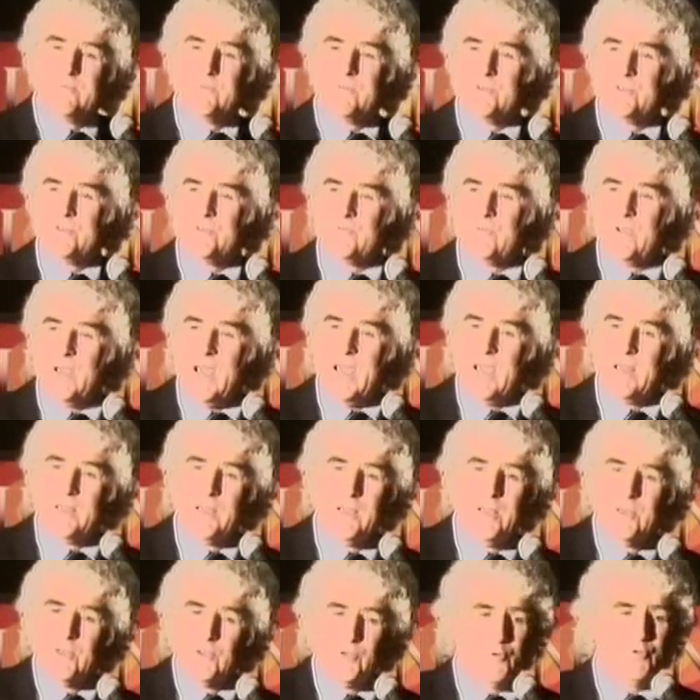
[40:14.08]
that you've got,
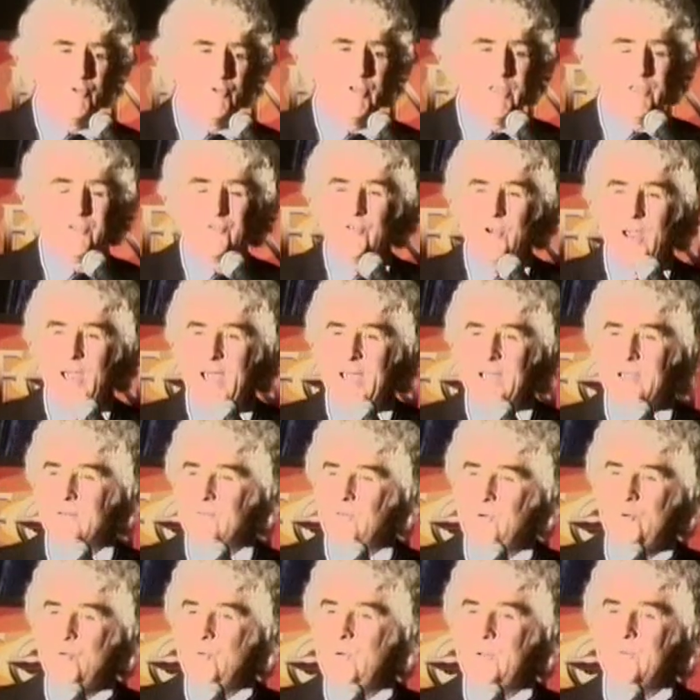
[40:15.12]
losing track of
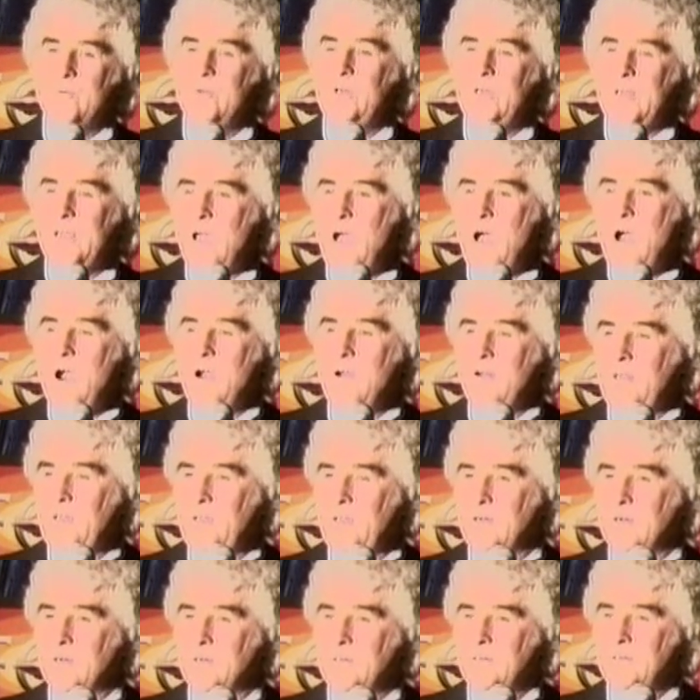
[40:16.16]
who we really are
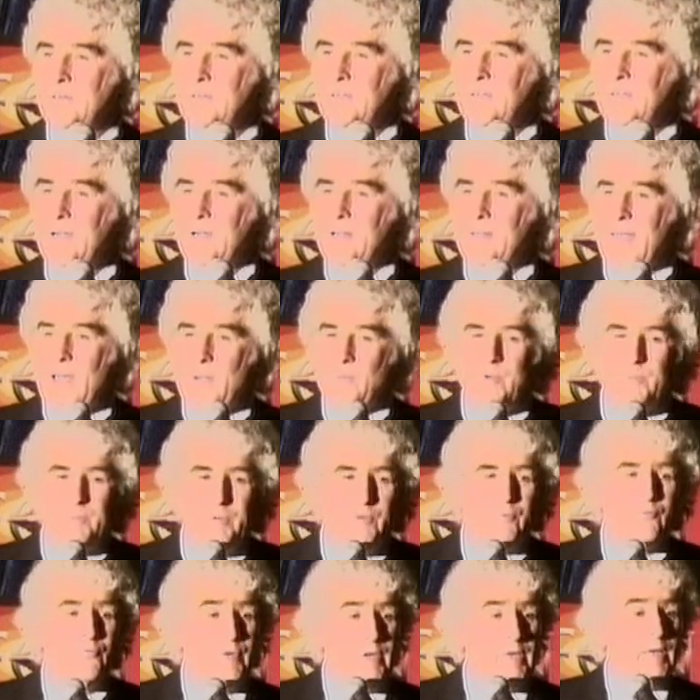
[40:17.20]
here. That would
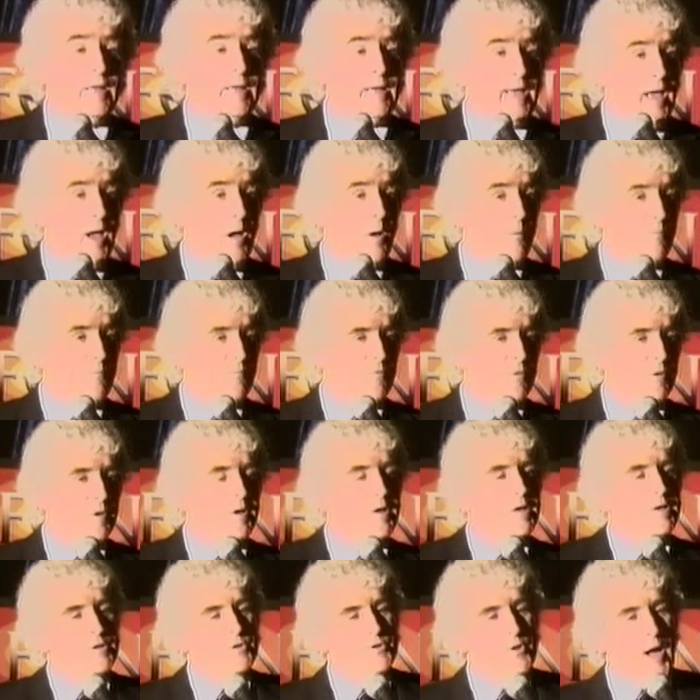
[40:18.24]
be really helpful.
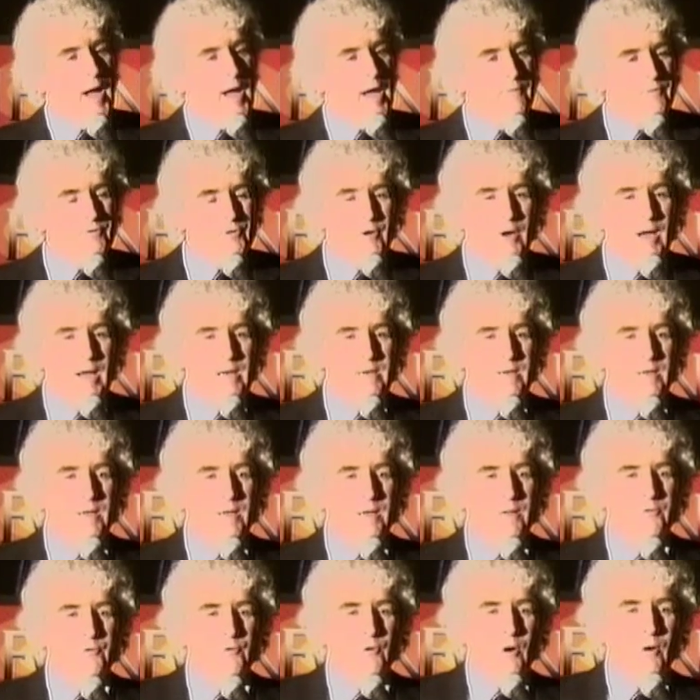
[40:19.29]
So I've
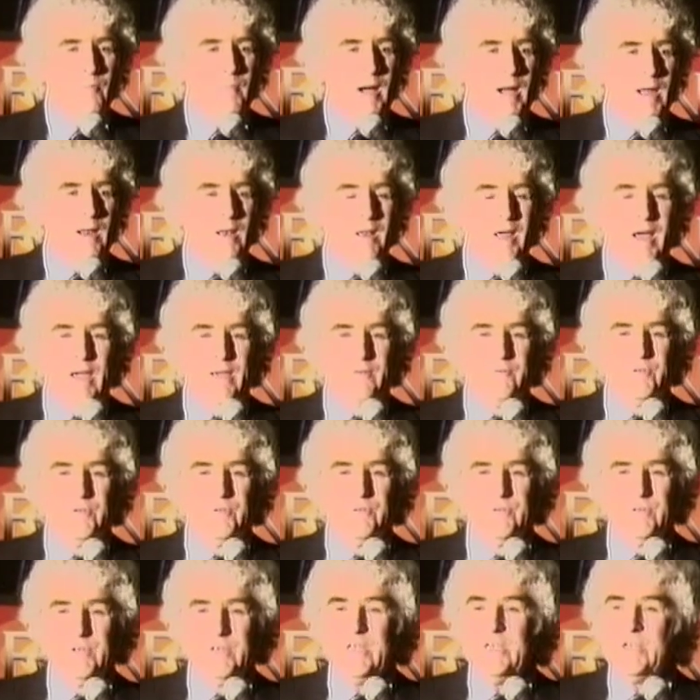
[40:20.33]
tried throughout my life to
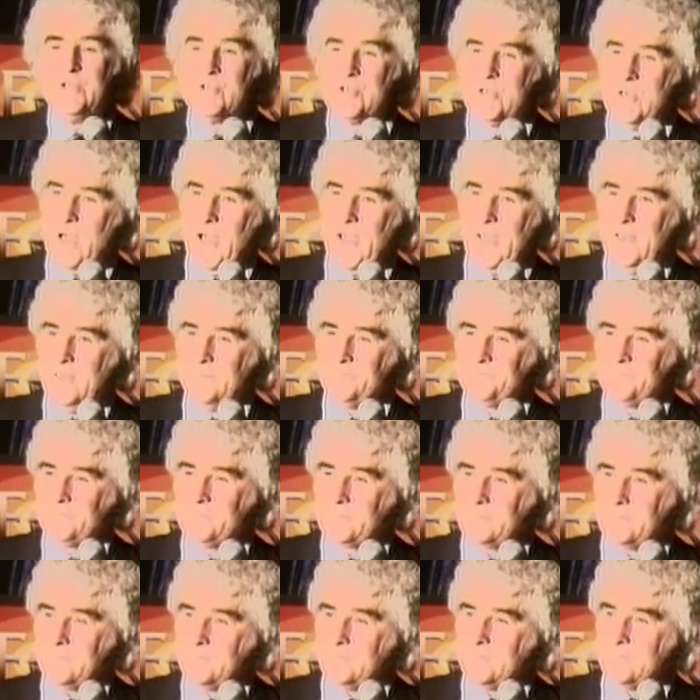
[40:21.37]
each night
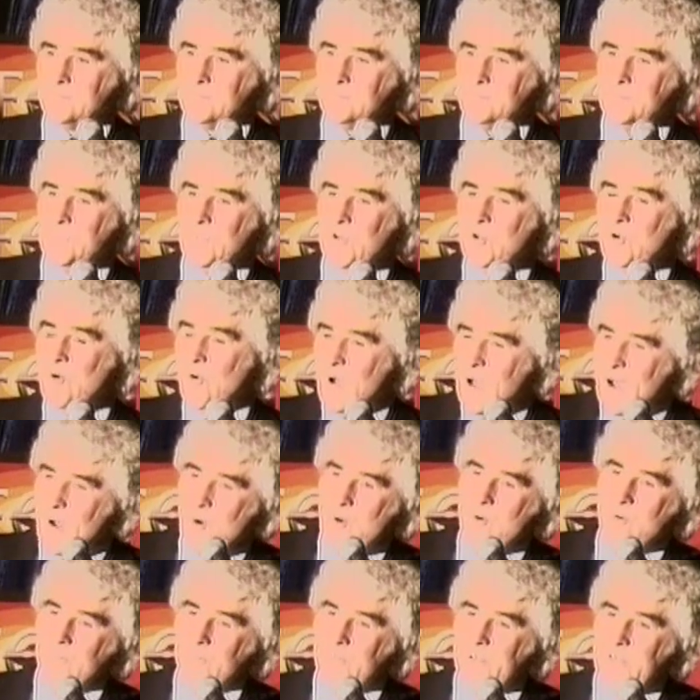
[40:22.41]
go
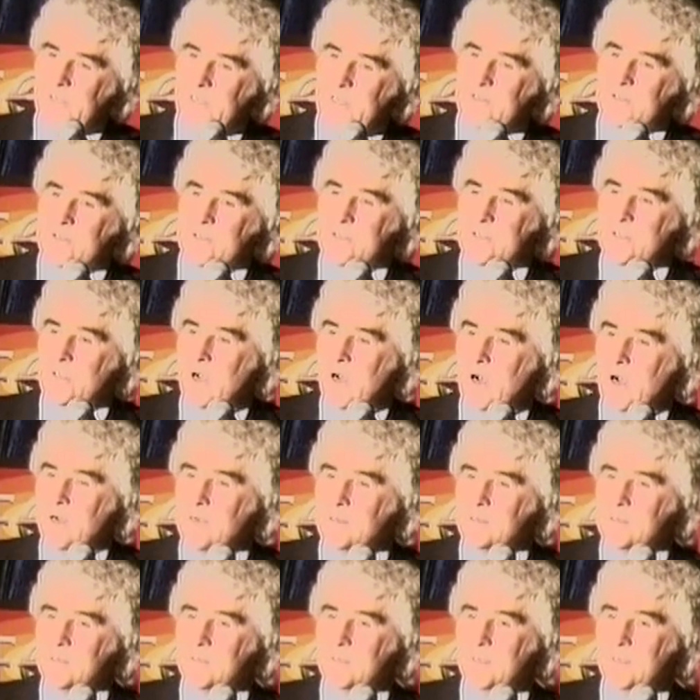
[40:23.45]
out beneath the stars,